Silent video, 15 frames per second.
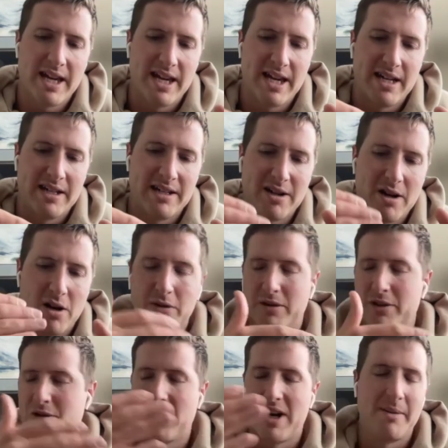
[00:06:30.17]
And I'll
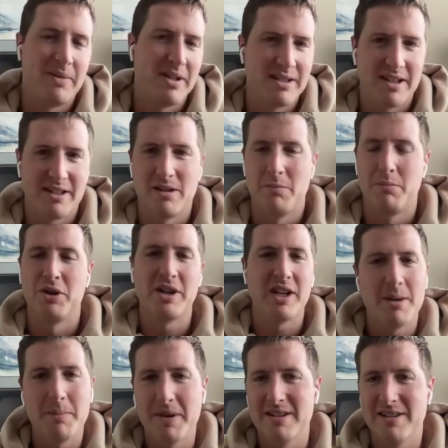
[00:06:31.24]
describe this as a
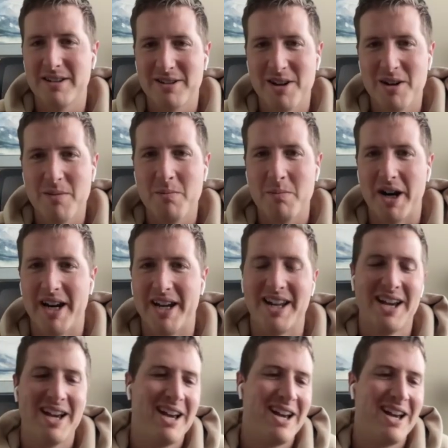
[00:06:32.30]
bookkeeping system, but